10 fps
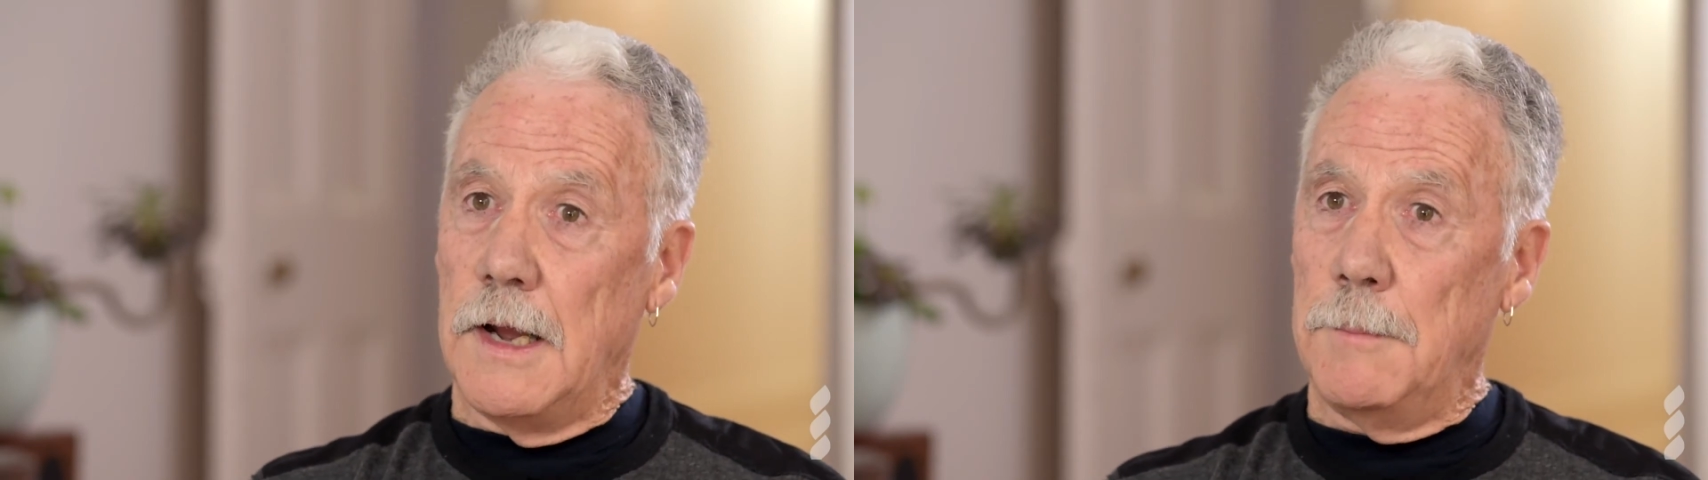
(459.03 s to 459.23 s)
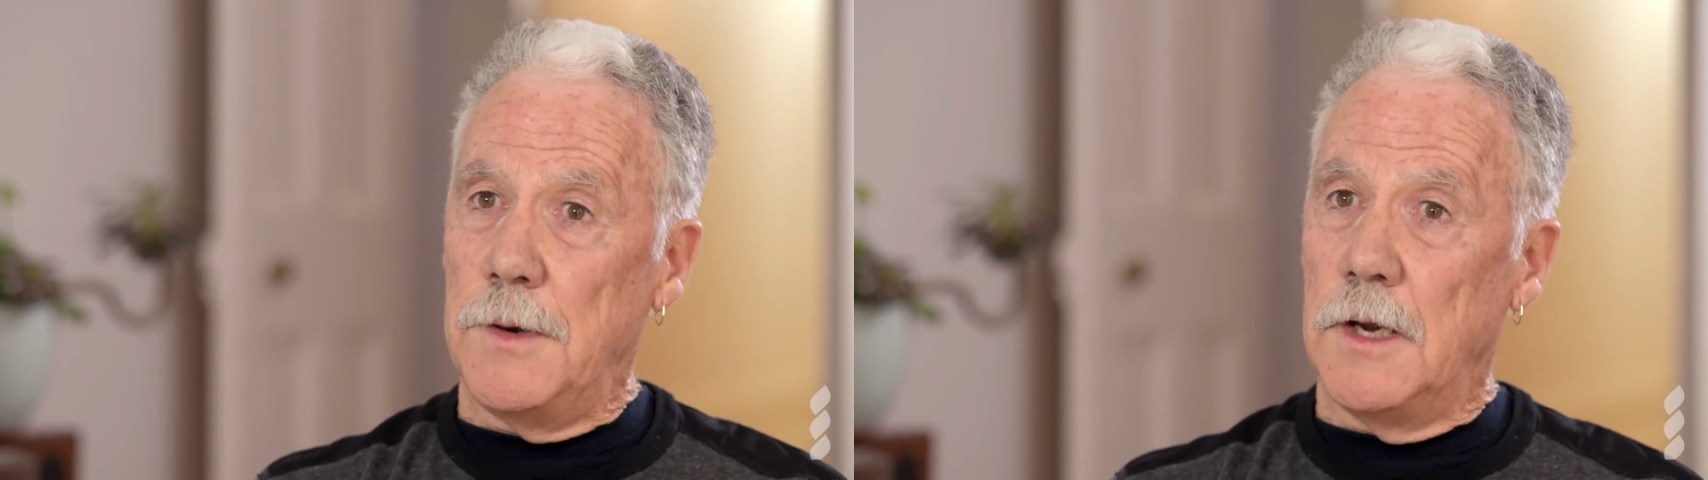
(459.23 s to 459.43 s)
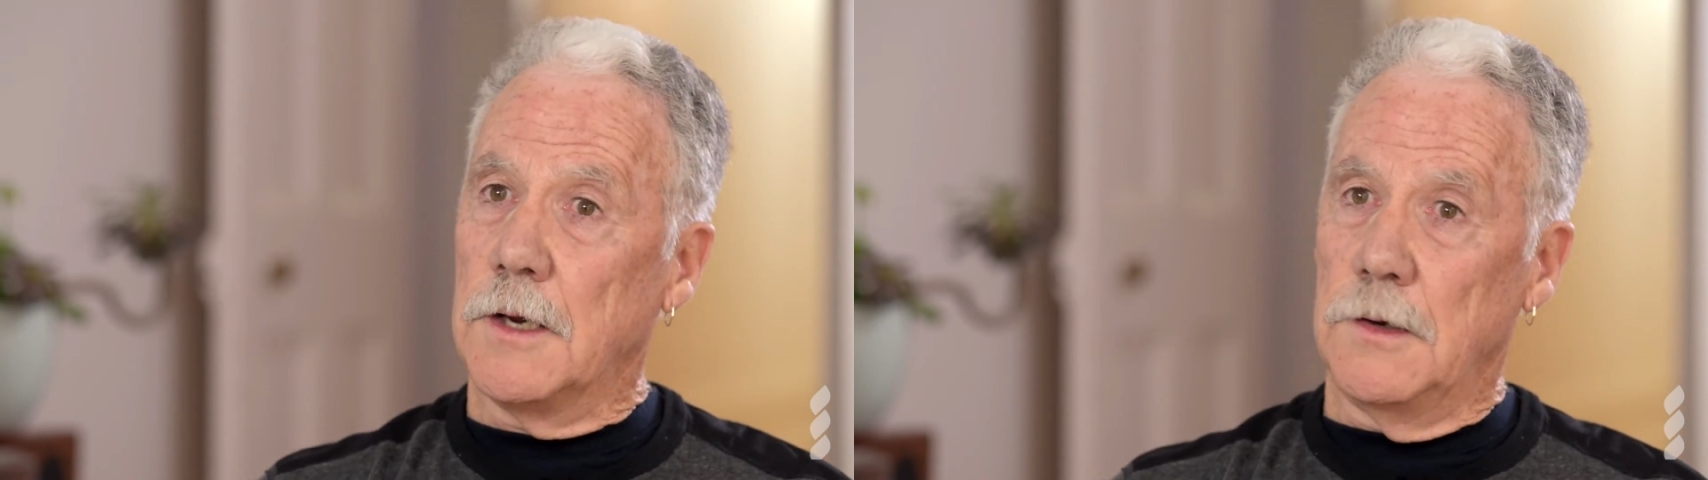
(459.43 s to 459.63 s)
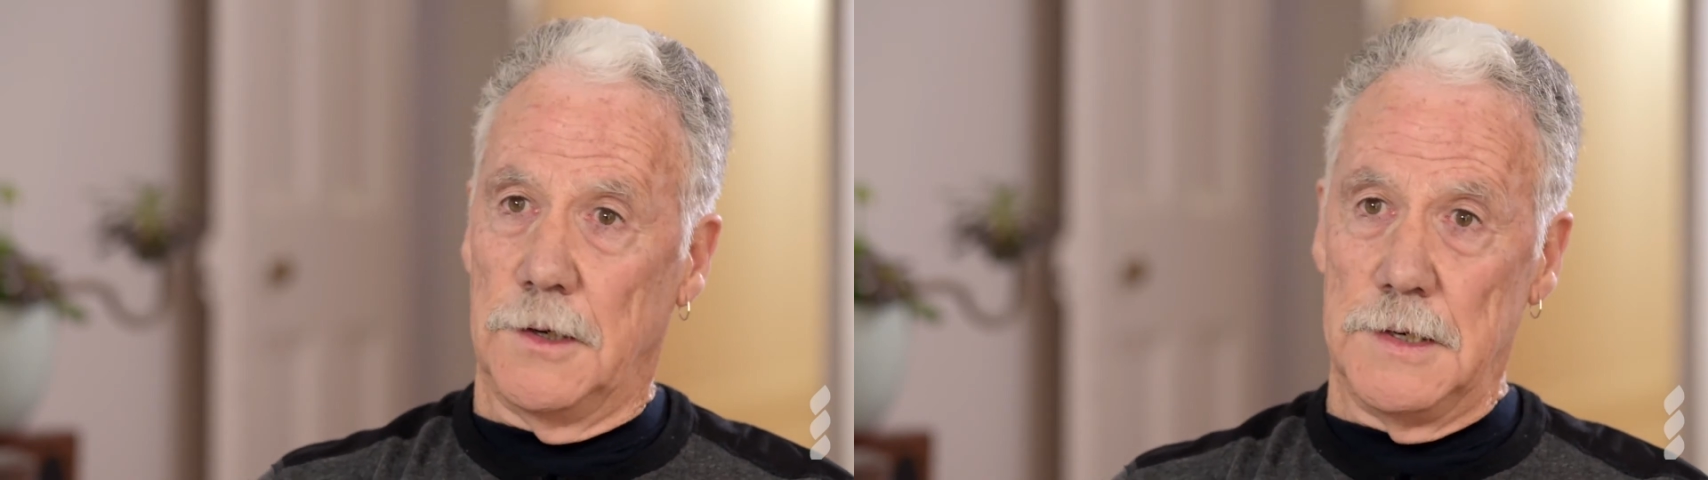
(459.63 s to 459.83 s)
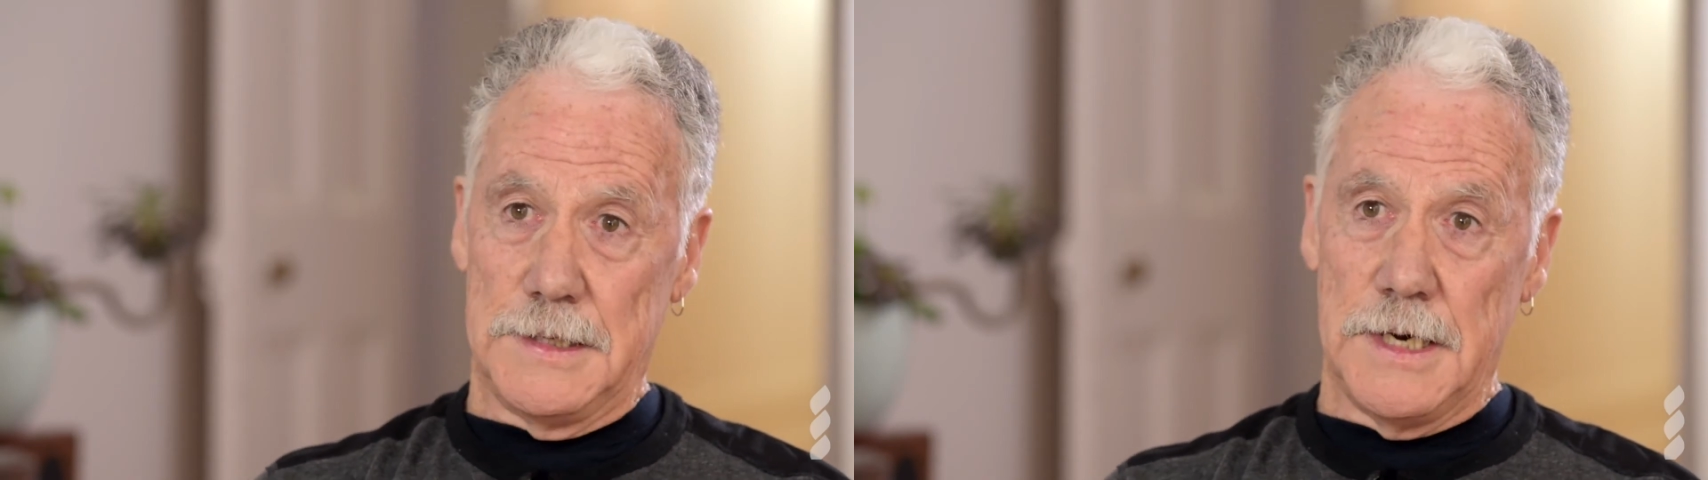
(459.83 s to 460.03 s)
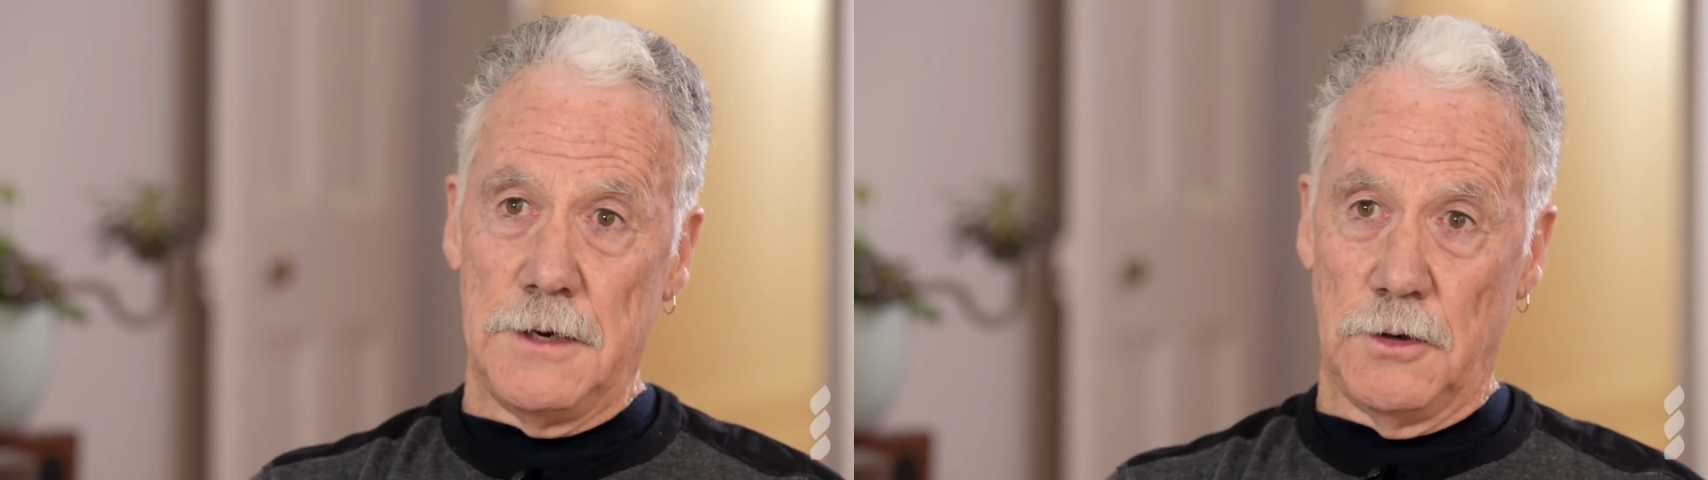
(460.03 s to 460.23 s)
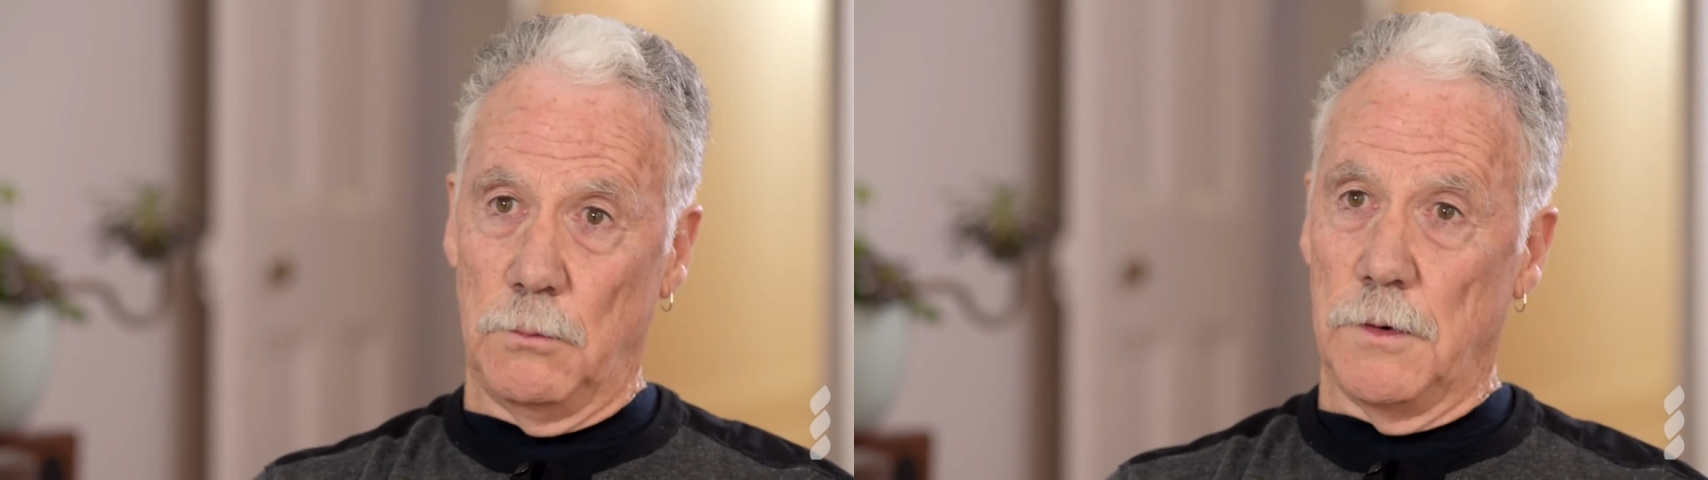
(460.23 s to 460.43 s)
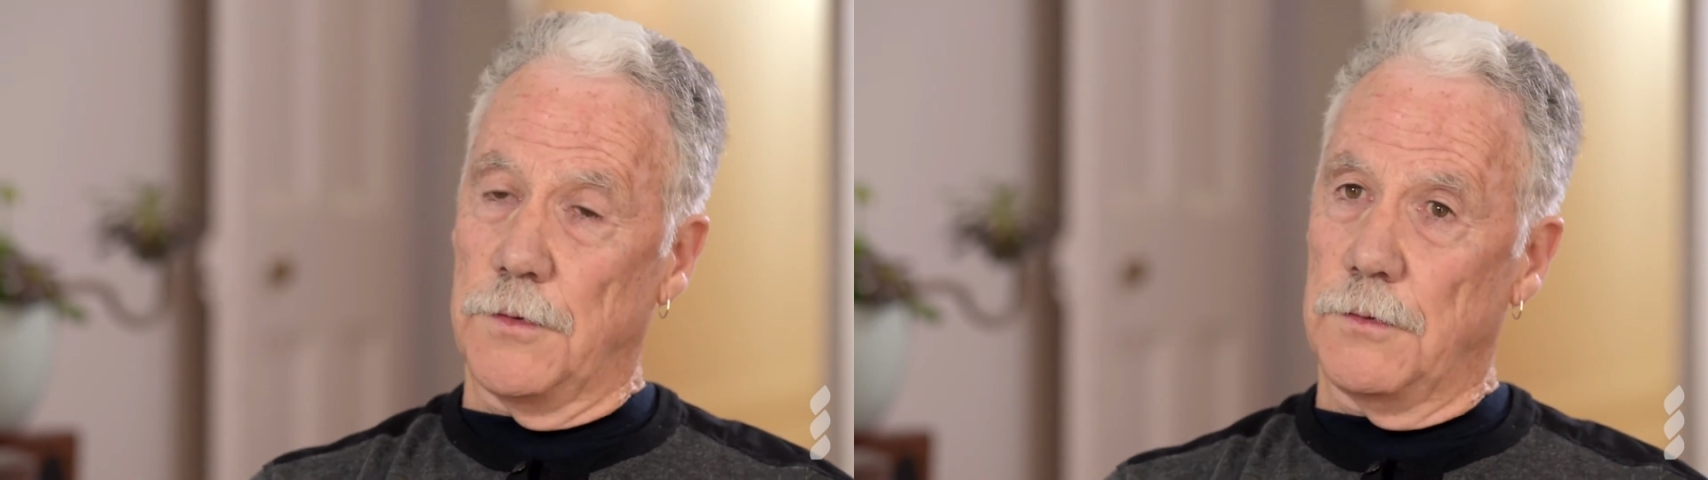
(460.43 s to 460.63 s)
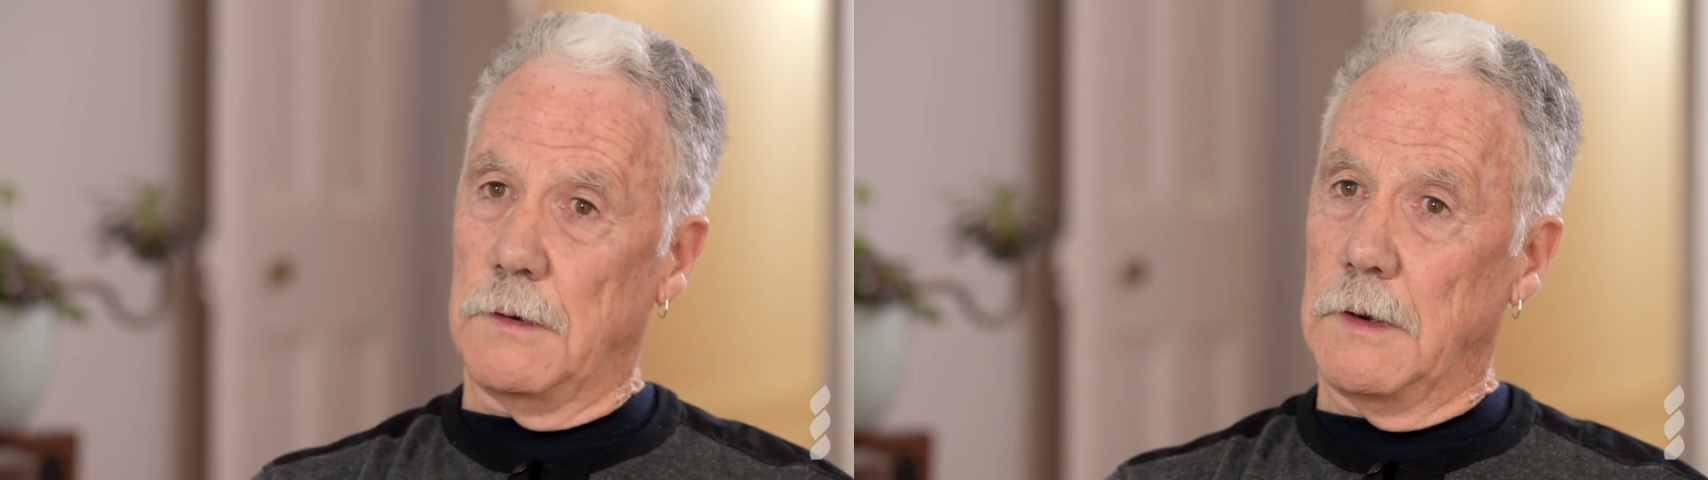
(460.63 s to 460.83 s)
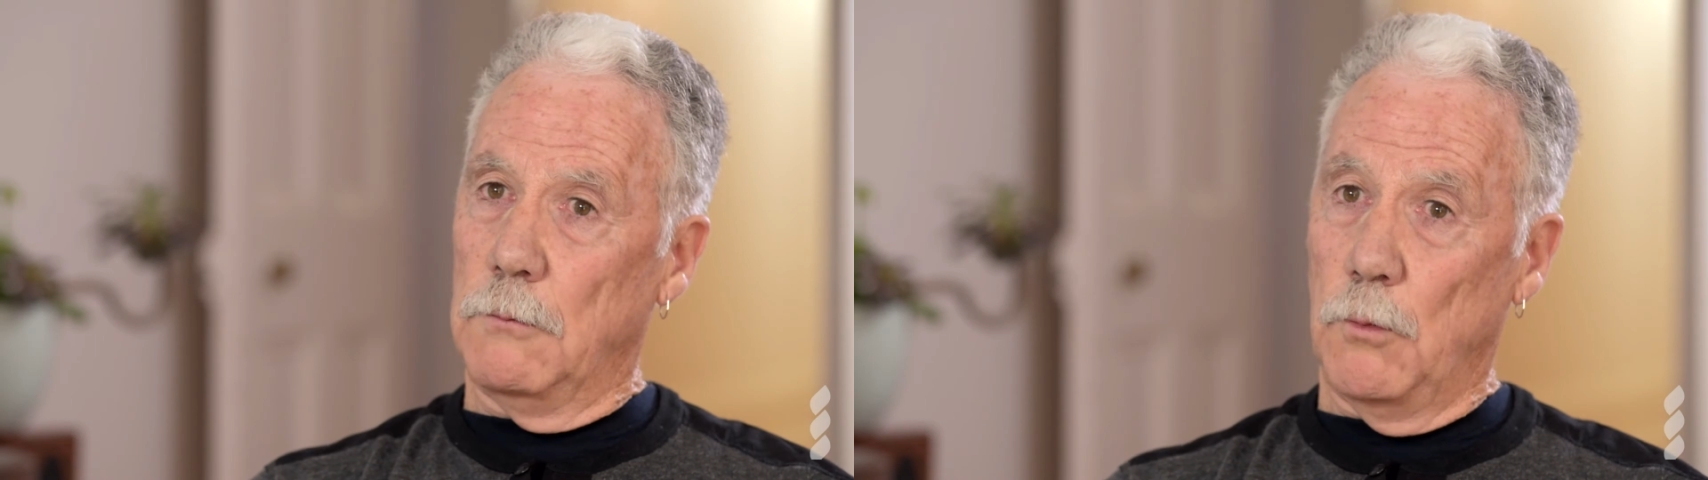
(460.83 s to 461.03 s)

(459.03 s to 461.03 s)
happy and contented with